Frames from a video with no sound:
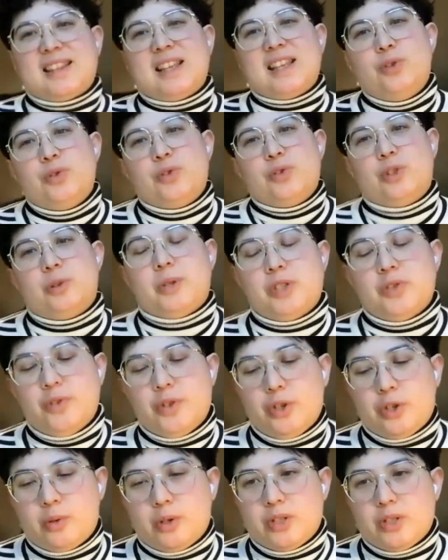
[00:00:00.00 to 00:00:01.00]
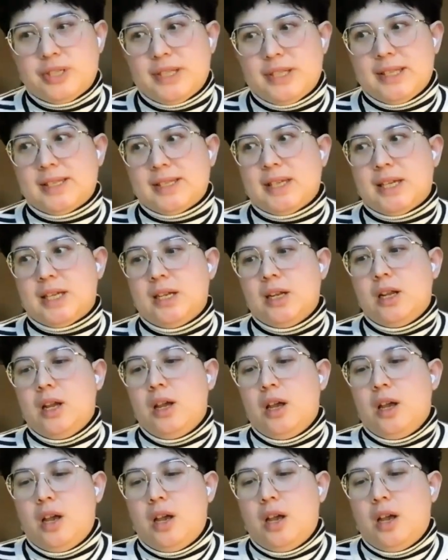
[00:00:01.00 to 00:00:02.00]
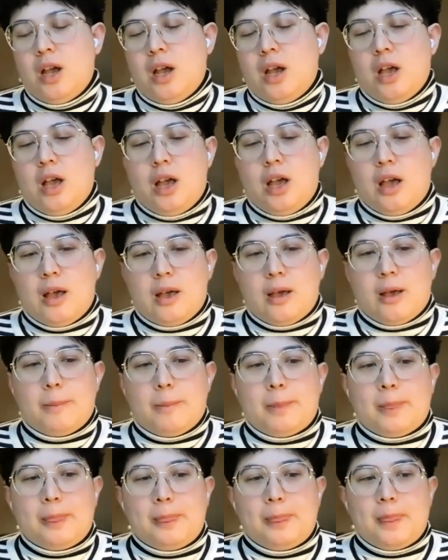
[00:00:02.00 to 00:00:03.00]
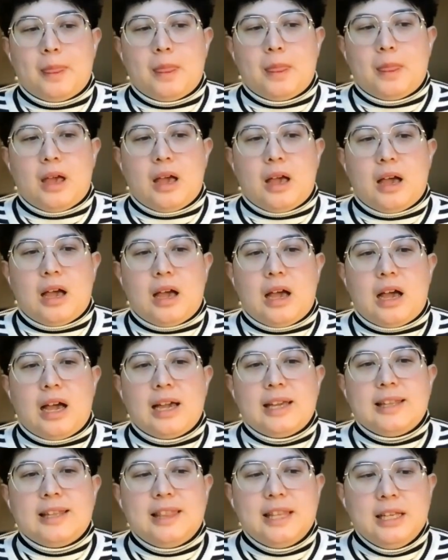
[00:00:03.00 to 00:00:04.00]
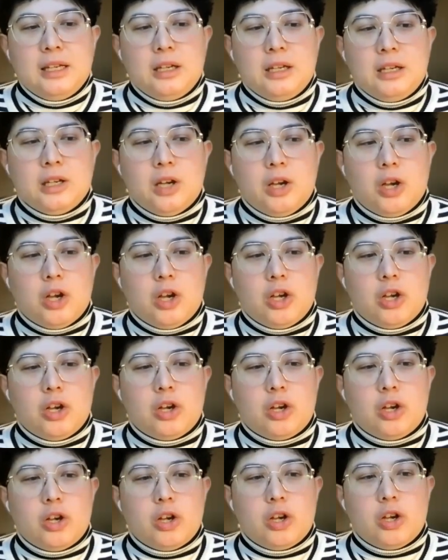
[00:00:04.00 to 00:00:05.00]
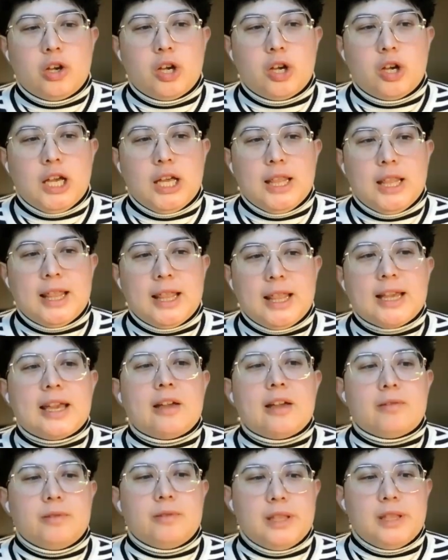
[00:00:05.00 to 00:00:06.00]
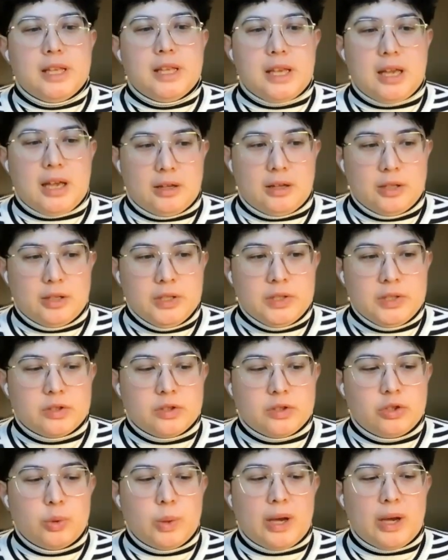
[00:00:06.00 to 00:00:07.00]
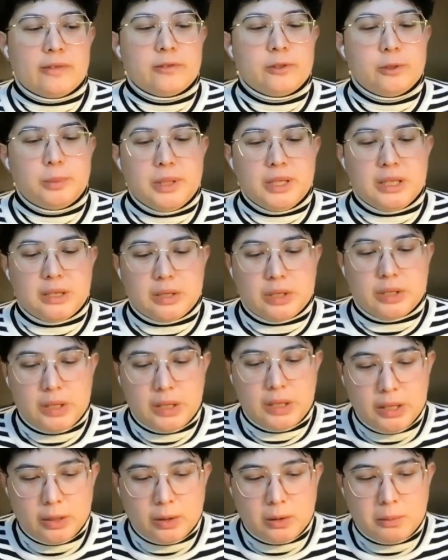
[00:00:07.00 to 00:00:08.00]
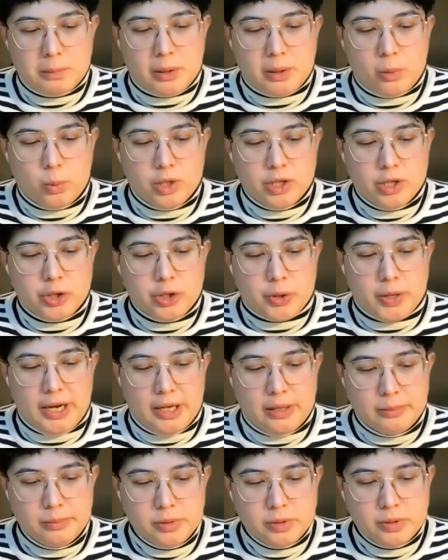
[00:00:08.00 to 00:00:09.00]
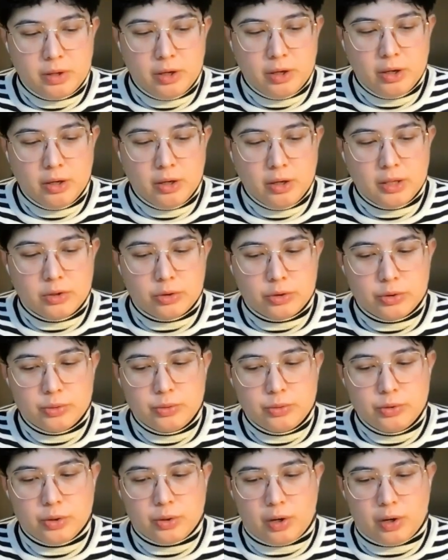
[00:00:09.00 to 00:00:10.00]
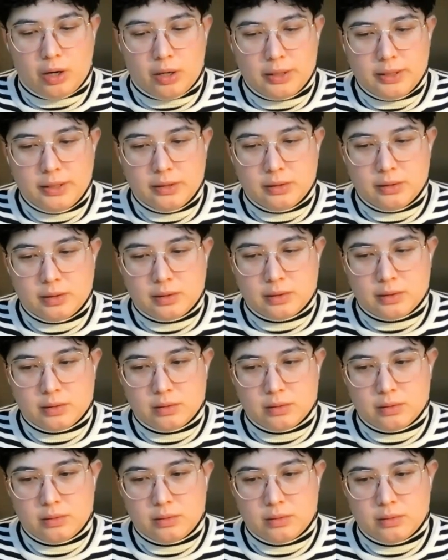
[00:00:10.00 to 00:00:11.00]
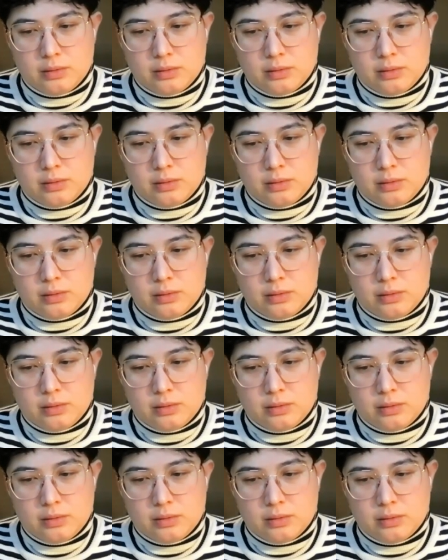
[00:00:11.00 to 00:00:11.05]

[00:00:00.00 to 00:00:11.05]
thank you so much for your question, Lizette. Um, I think, like everything else, you have to be clear about what your aims are and who your audience,